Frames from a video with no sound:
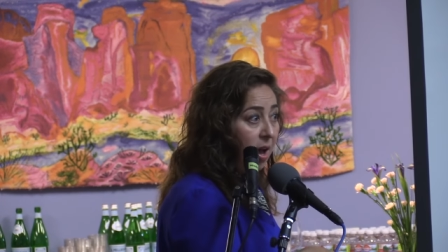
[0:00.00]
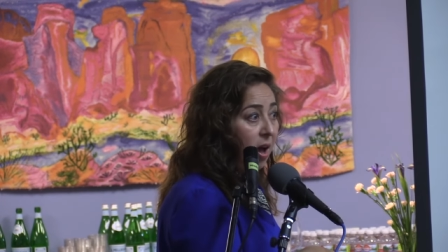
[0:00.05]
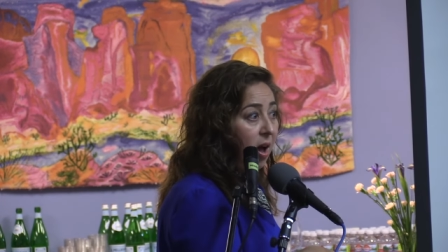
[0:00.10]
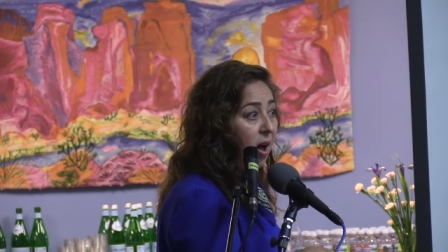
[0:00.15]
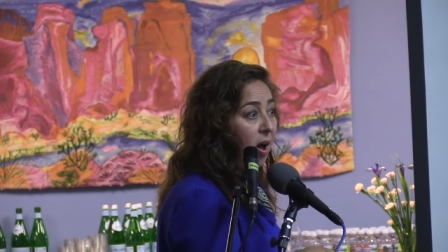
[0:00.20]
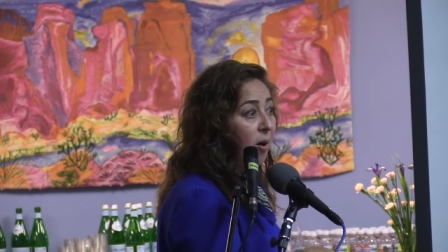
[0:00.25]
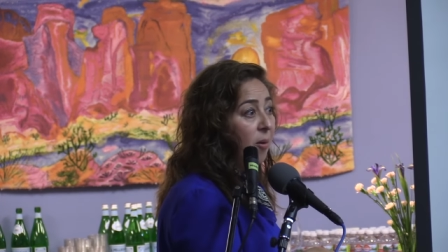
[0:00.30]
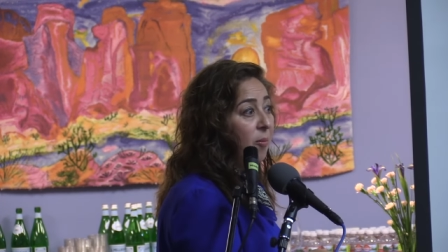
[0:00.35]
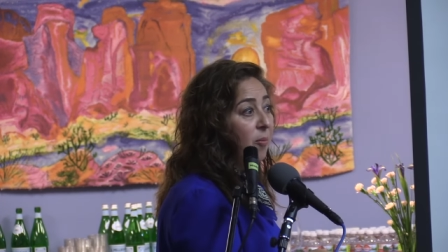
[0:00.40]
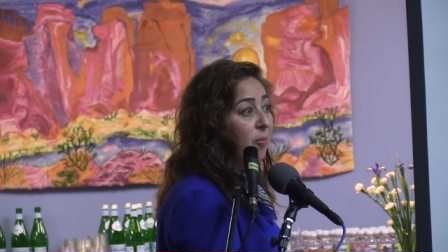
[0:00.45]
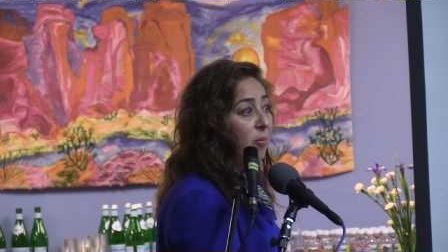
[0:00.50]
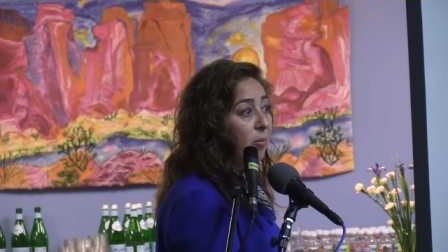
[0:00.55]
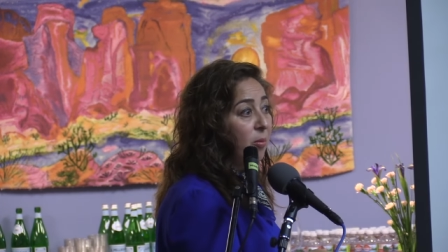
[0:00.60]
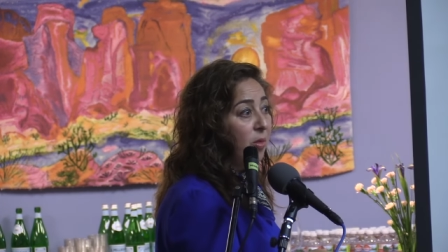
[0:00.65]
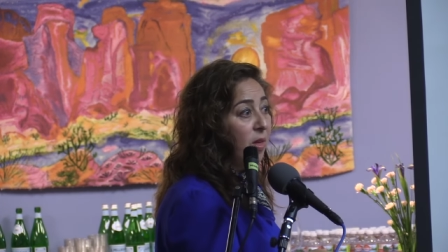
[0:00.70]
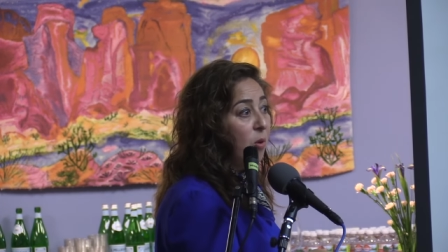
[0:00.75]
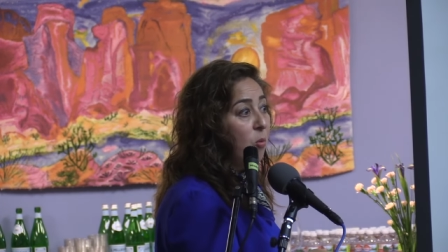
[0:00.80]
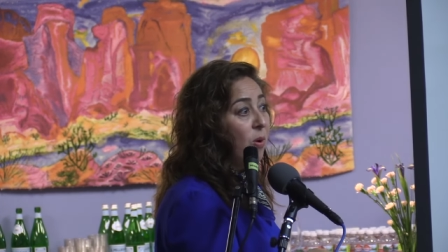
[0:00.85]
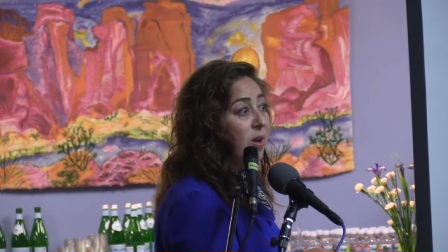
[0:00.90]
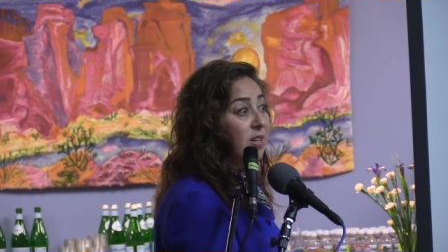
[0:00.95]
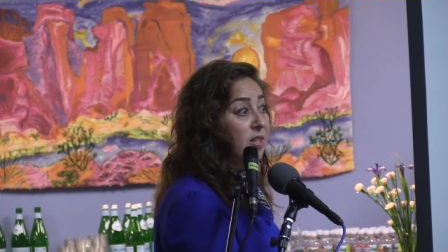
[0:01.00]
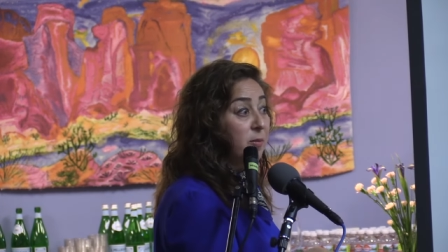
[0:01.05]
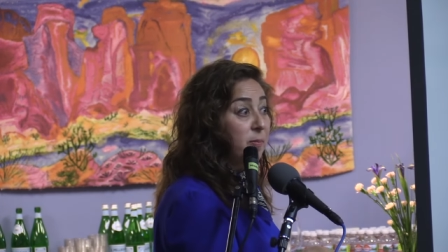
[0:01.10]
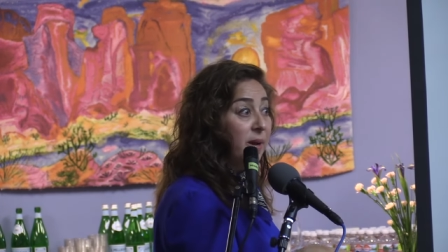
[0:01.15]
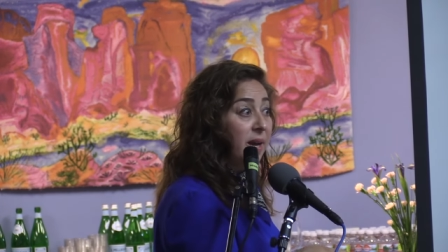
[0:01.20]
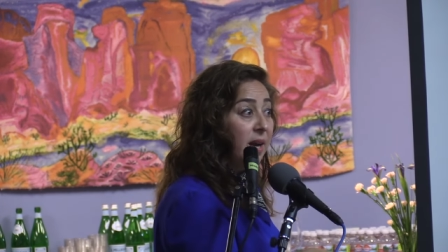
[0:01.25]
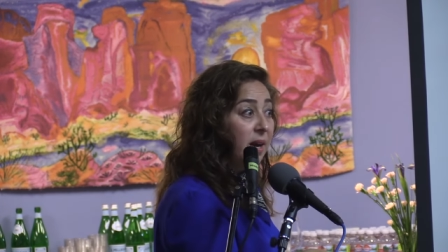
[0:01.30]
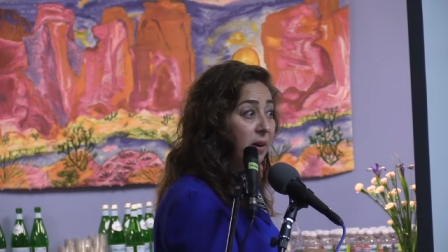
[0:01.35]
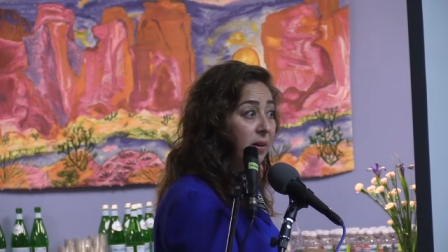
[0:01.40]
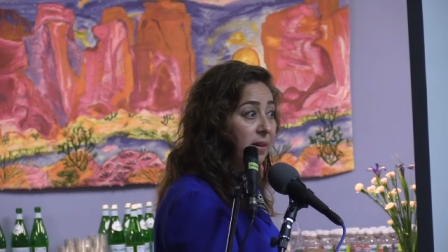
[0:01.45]
They went to
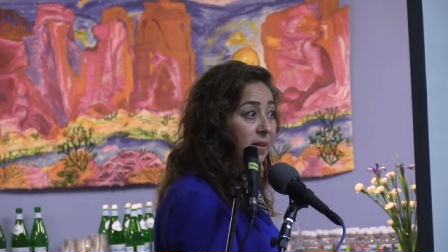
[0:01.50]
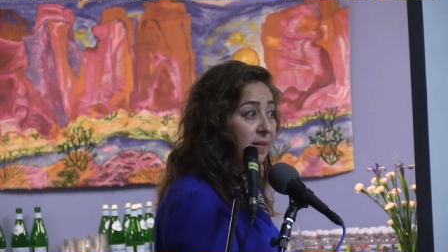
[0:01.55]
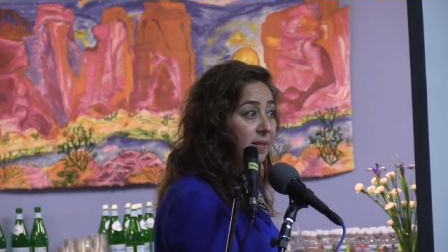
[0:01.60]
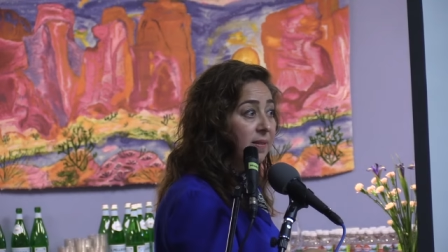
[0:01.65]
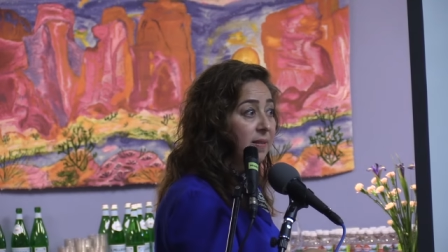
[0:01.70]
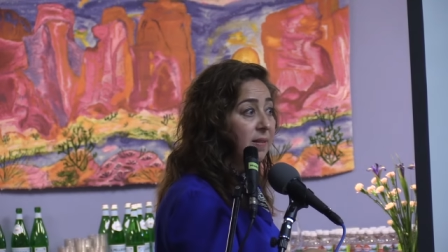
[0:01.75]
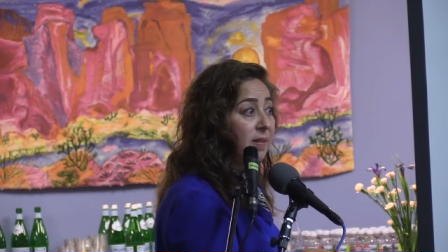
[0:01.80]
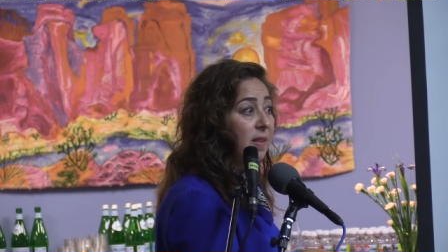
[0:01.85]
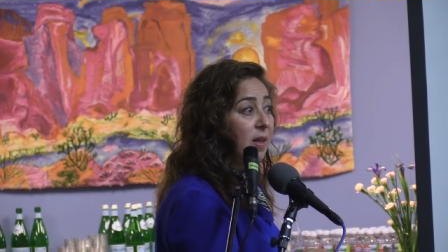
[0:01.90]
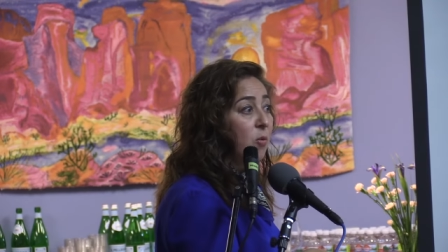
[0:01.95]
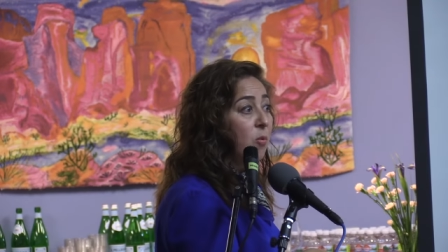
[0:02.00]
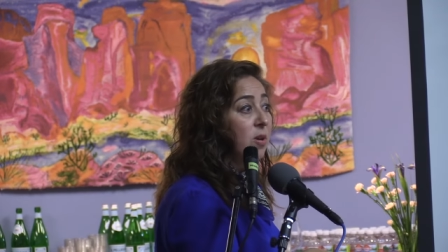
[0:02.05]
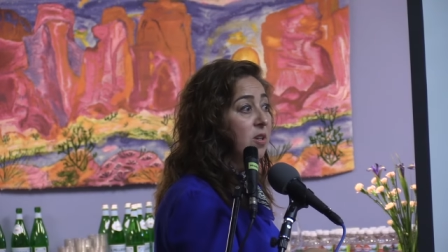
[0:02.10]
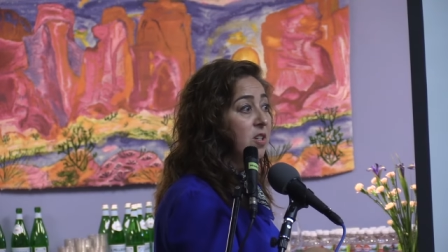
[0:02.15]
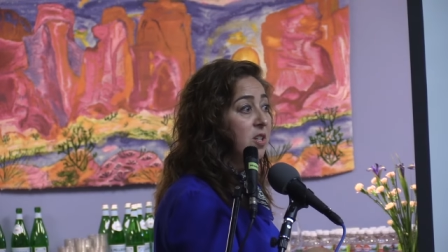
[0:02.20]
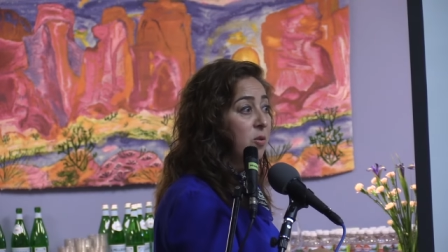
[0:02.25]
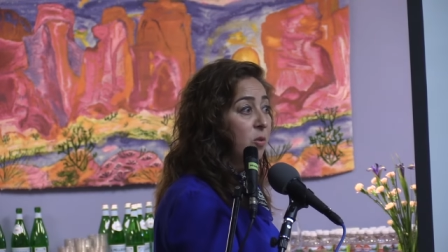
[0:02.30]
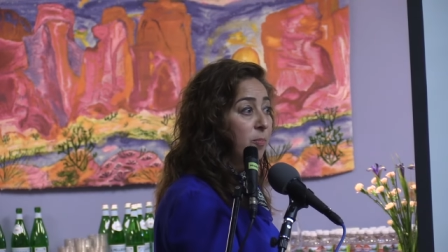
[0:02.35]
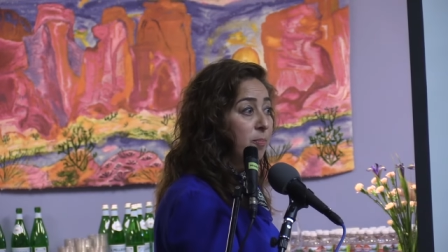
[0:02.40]
Paris, they went to